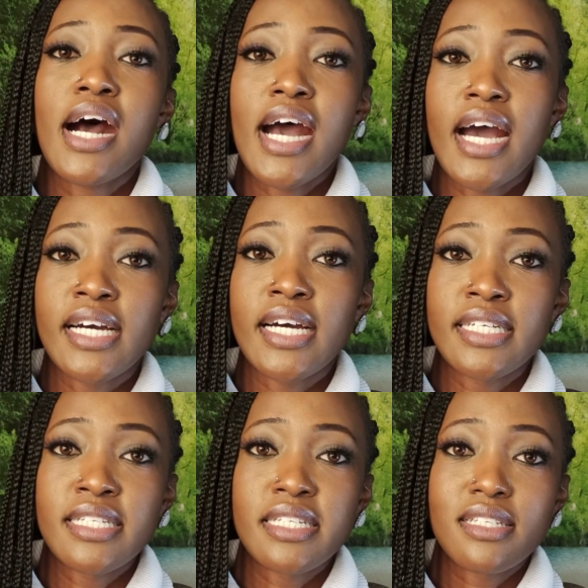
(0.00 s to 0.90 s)

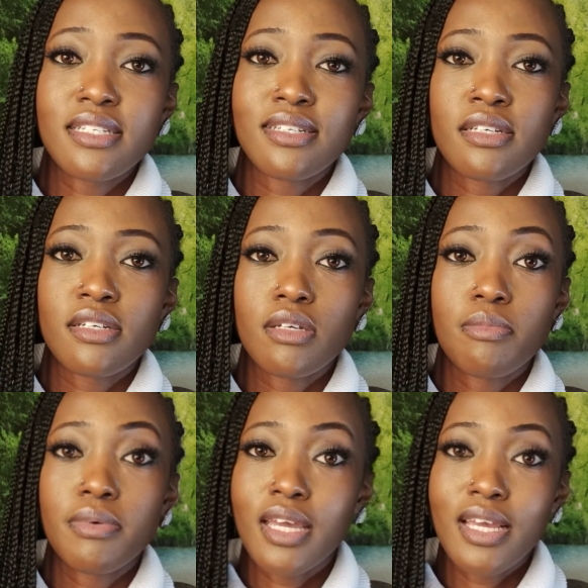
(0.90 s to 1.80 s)
And you're
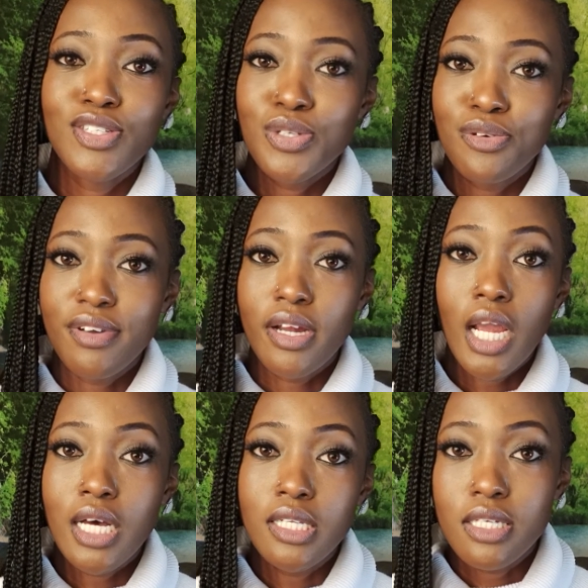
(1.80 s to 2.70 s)
bringing it to
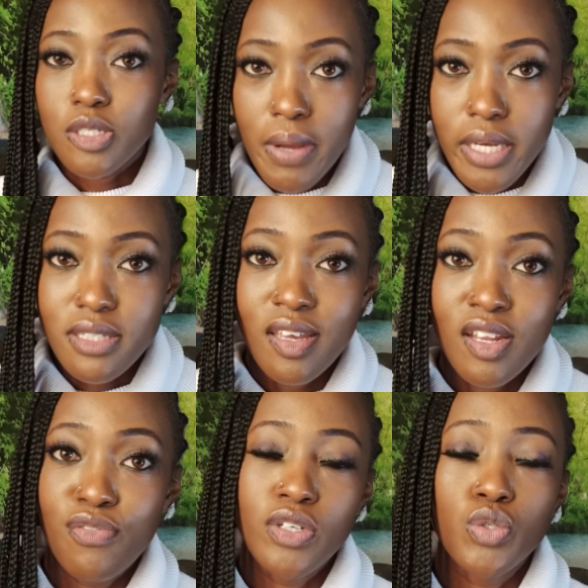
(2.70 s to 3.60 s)
very unsuspecting
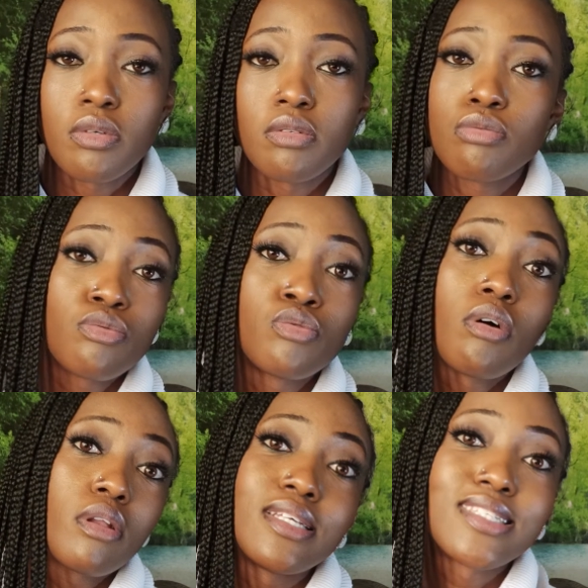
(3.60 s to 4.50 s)
individuals who do
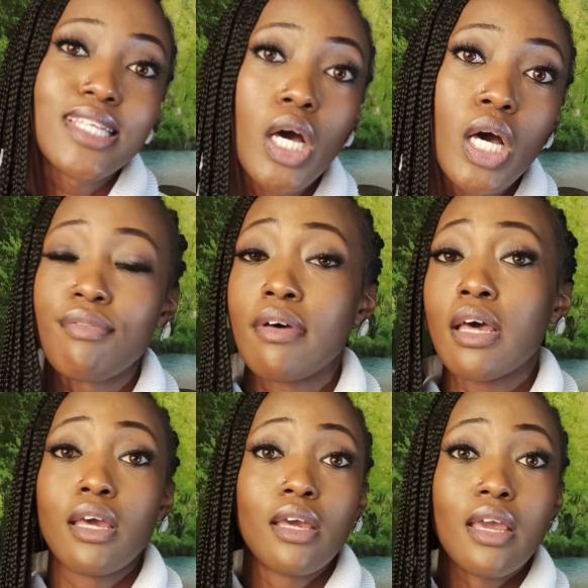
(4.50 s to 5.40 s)
not deserve
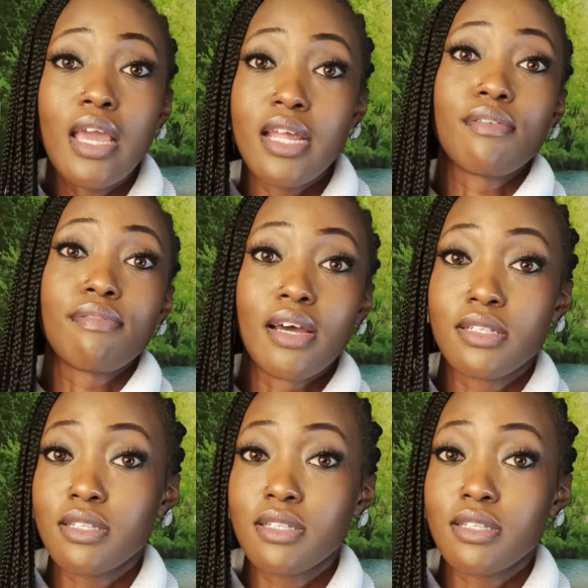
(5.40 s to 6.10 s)
any of that.